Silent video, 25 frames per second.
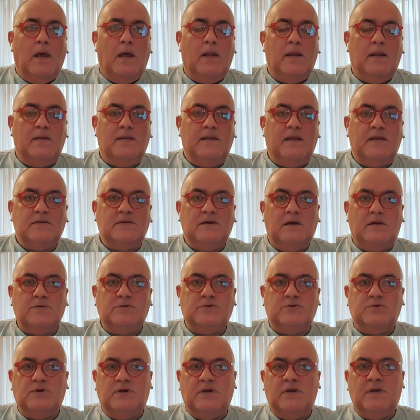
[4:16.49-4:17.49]
And in that
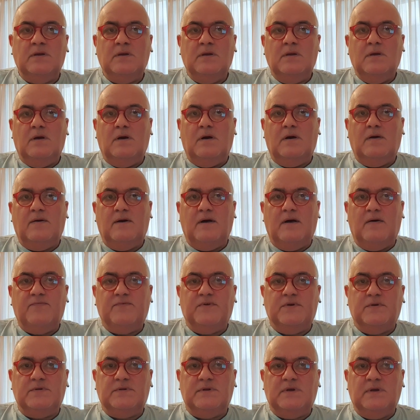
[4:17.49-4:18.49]
country,
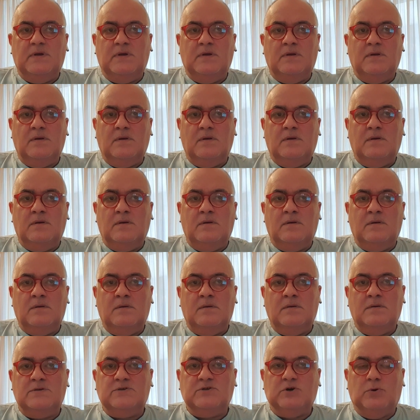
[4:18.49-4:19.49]
after
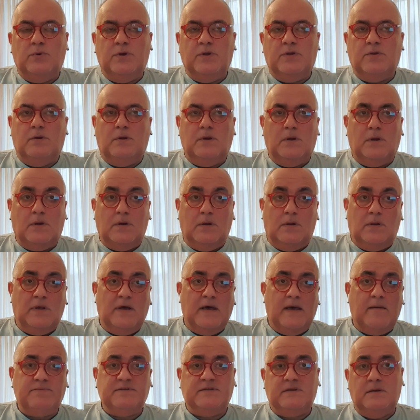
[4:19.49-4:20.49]
the Soviet Union
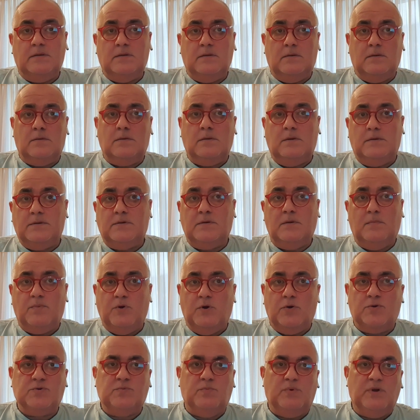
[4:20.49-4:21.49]
collapsed and the country
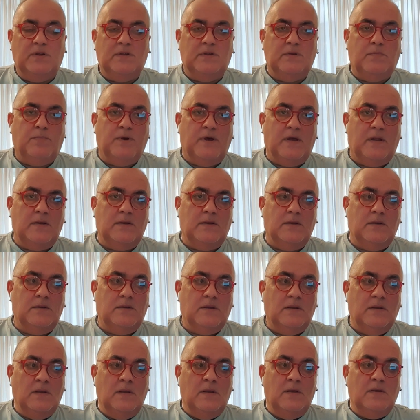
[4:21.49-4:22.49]
appeared to be
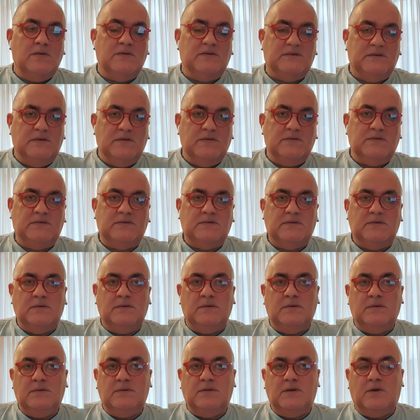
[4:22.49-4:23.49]
independent, since
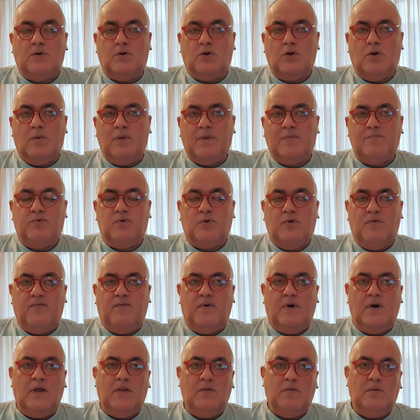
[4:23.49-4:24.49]
the economic
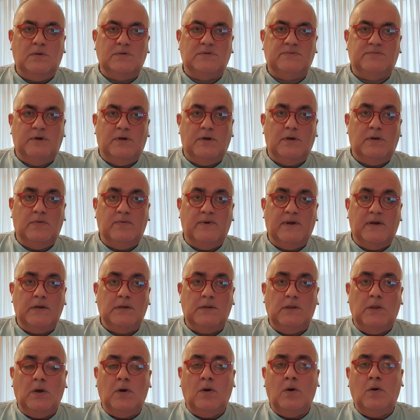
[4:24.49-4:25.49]
profile was very
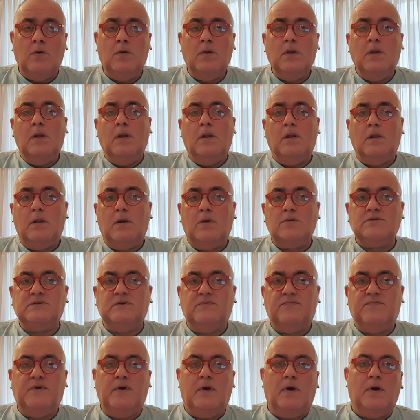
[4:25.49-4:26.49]
low,
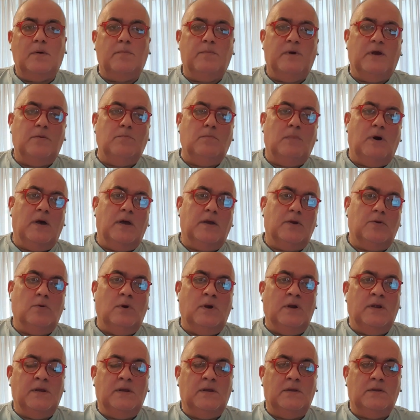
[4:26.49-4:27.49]
lots of young men
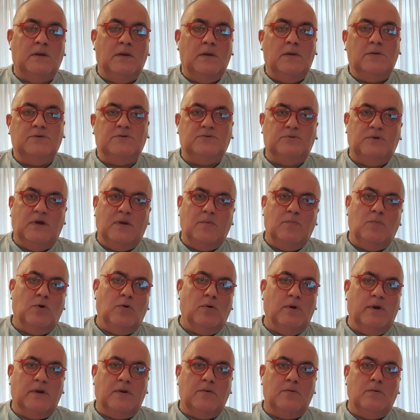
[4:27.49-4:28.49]
migrated to
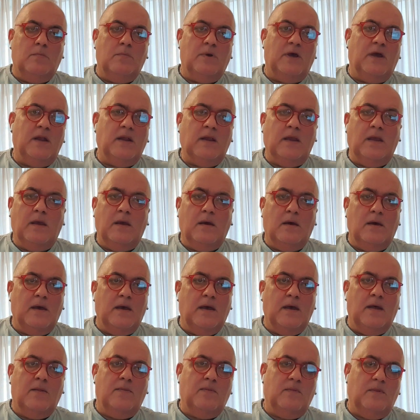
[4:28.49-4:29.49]
neighboring Romania,
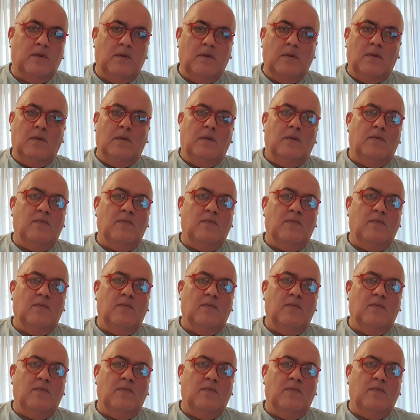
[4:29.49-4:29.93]
and